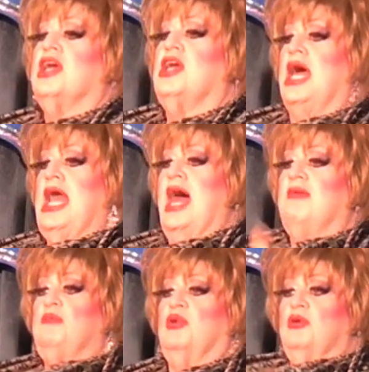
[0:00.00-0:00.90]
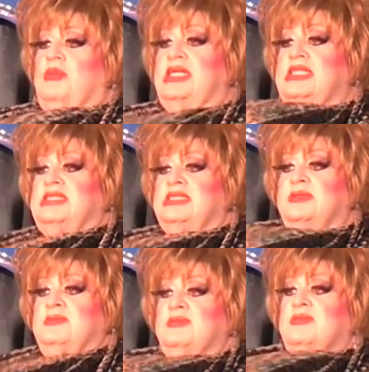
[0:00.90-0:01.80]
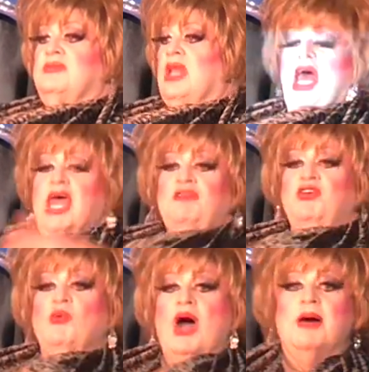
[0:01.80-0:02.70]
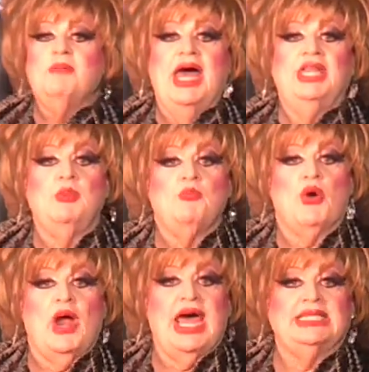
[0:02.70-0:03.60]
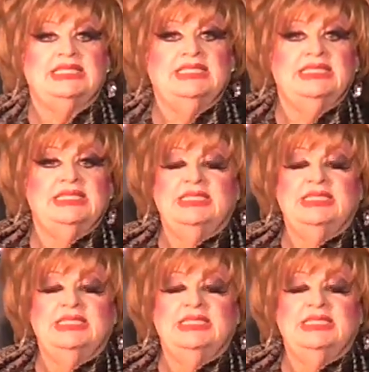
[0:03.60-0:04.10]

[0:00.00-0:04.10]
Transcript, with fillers: gotta have boobs if you want to impress